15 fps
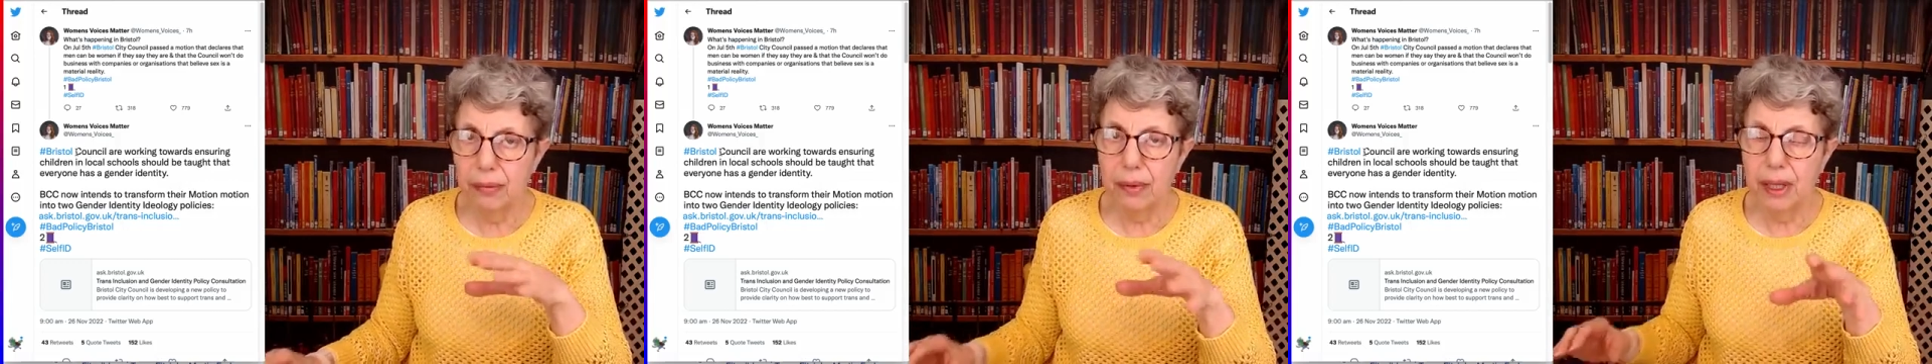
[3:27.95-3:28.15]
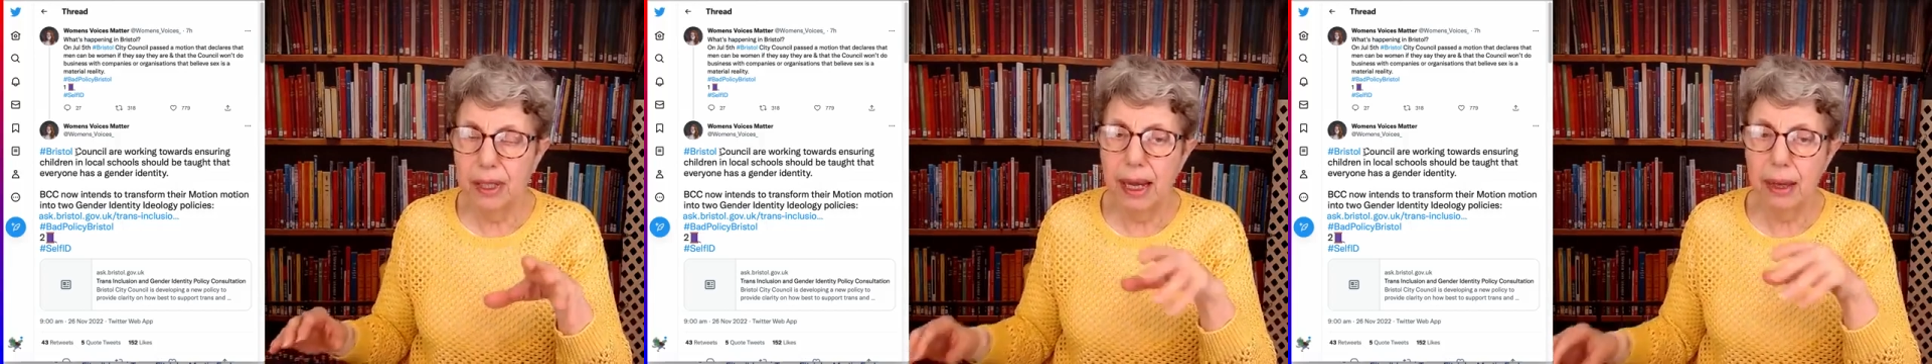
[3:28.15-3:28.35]

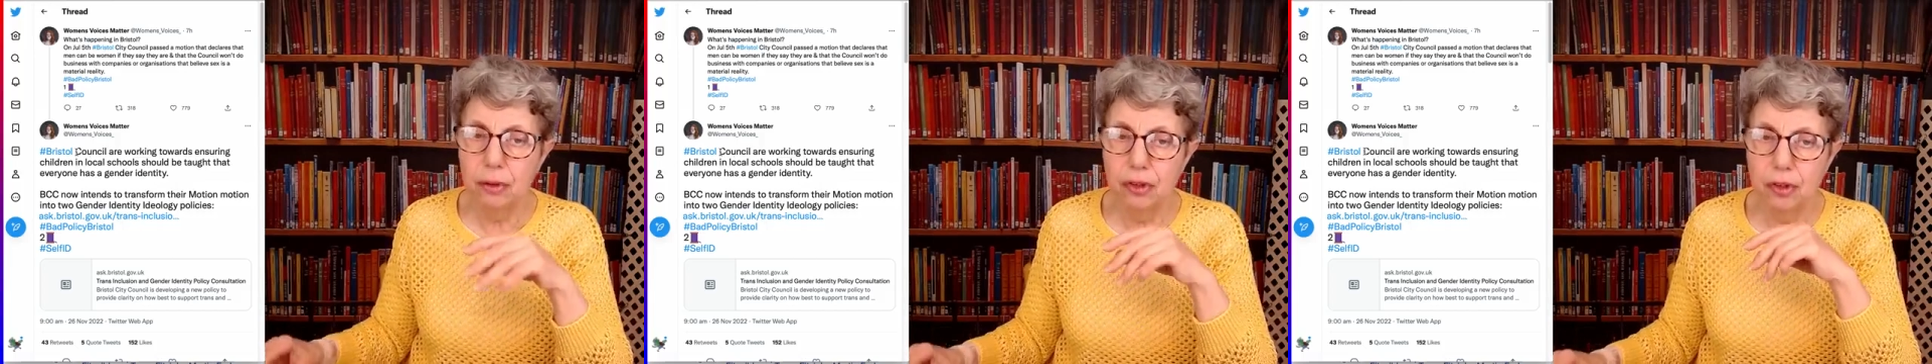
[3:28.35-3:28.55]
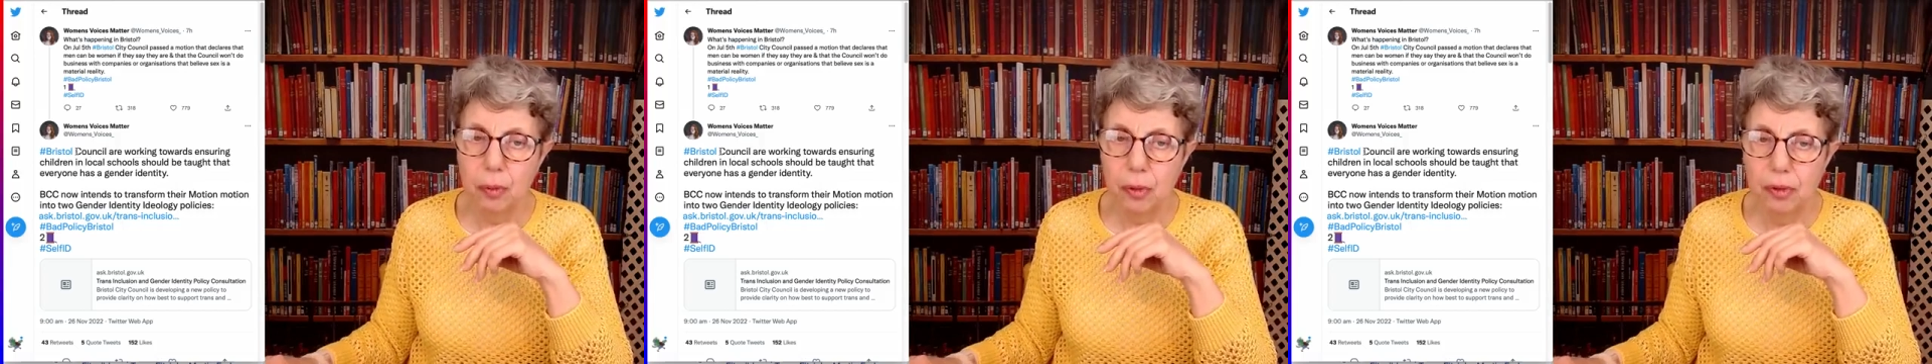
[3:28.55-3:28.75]

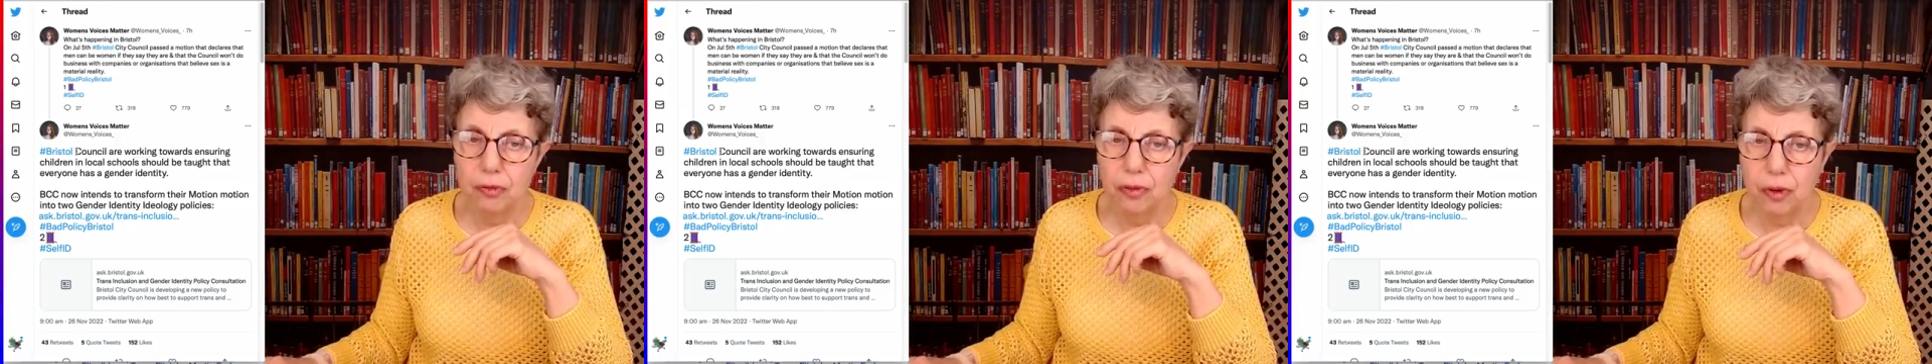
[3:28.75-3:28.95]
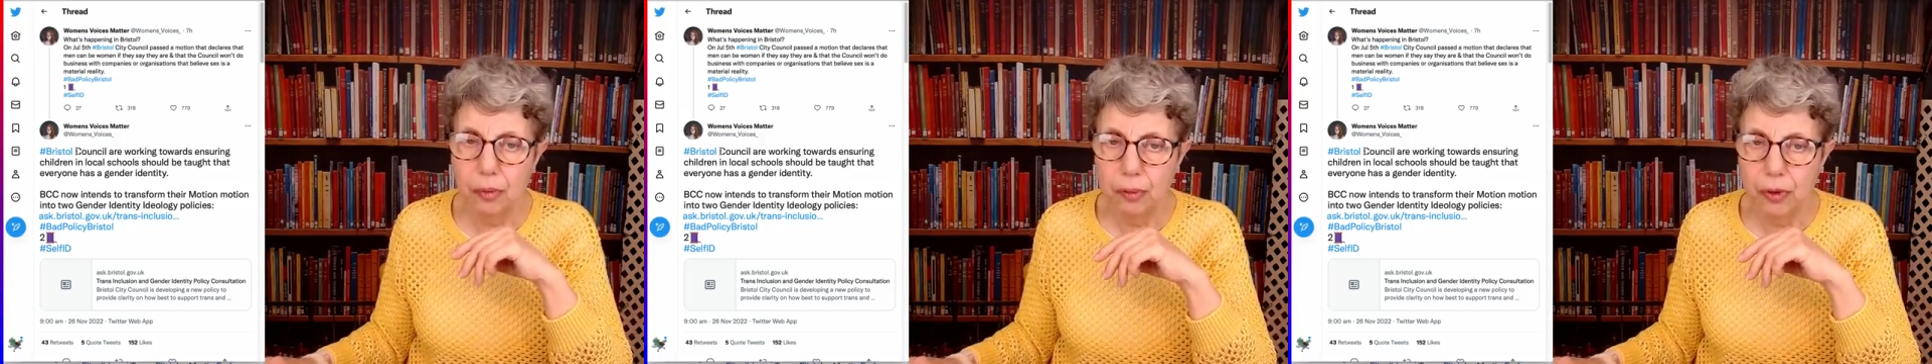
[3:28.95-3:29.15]

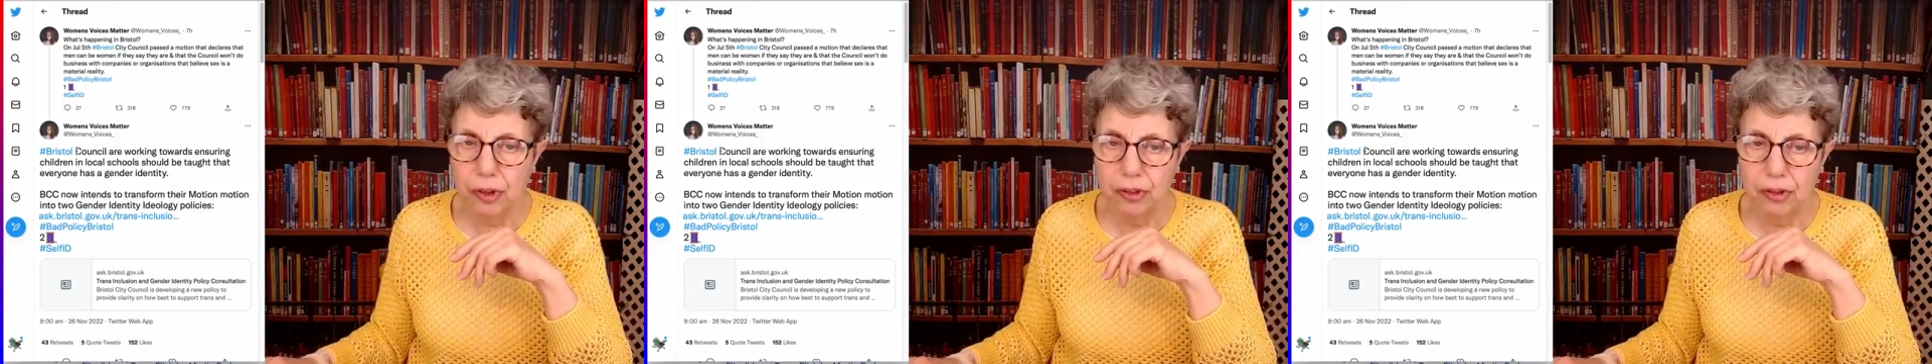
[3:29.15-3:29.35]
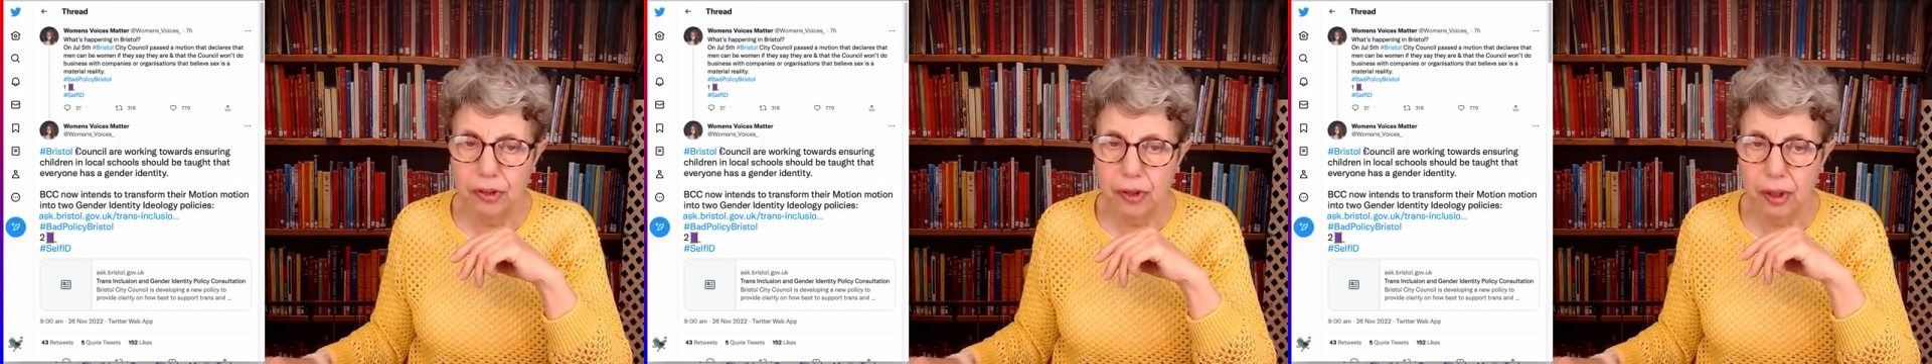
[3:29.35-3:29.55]
announcement from
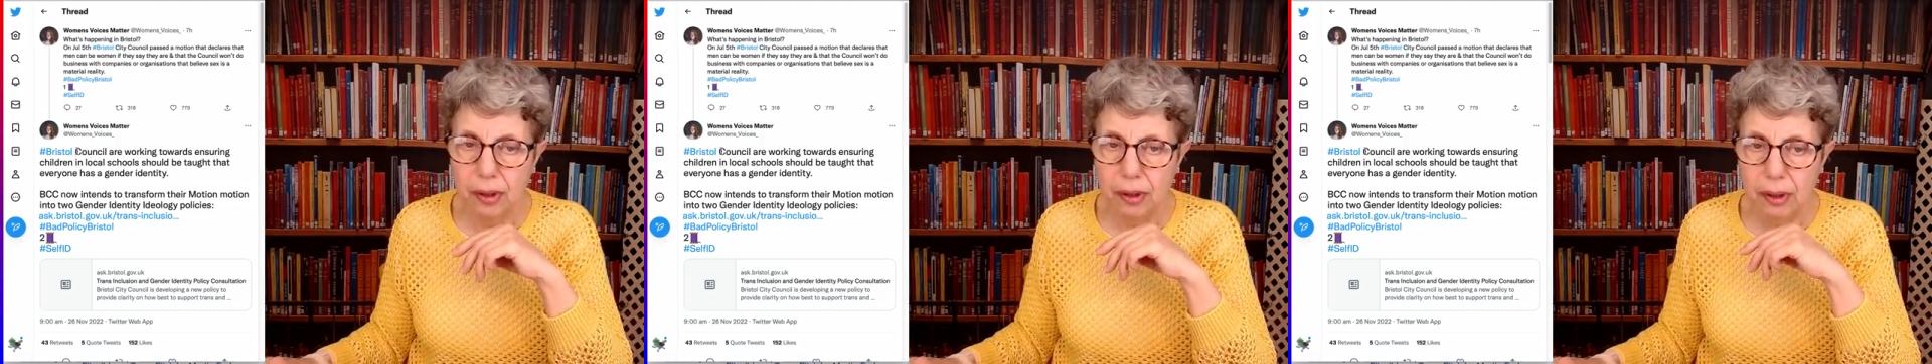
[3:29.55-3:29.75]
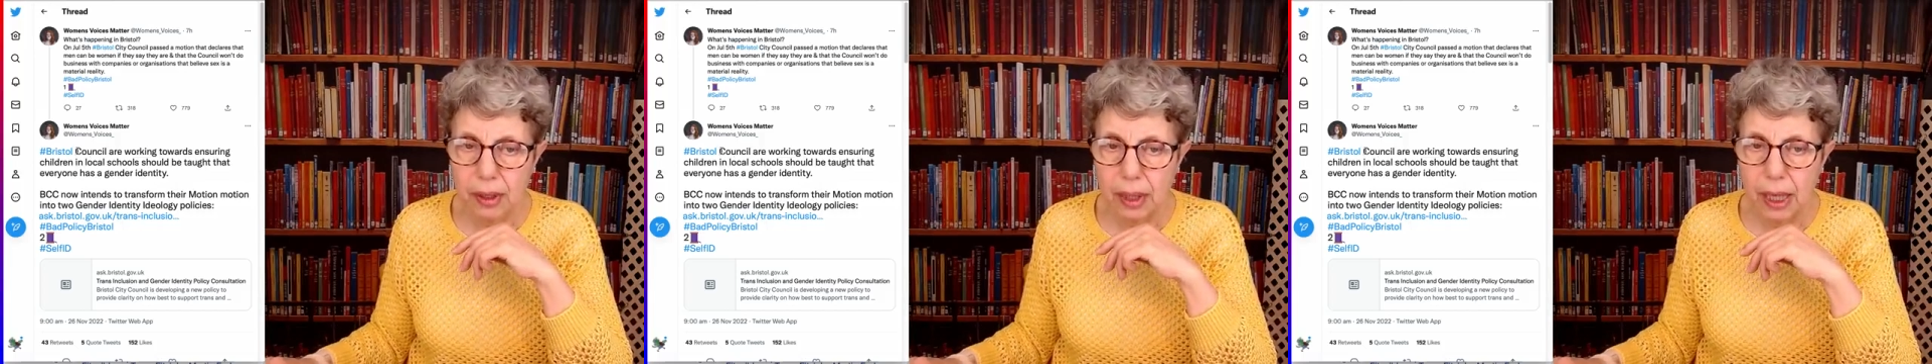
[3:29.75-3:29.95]

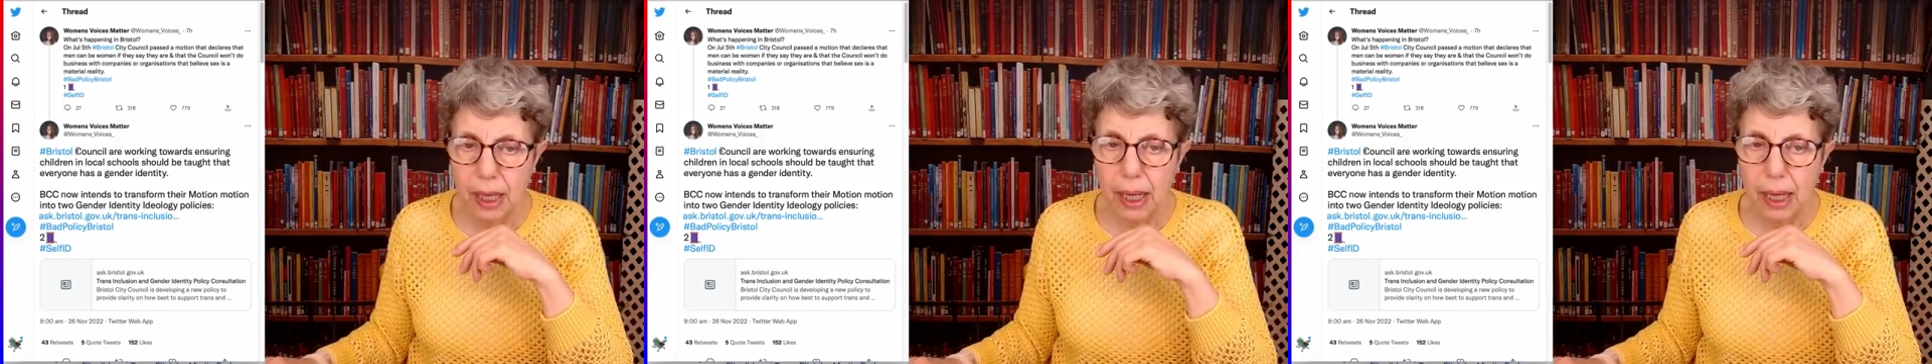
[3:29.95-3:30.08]
Bristol.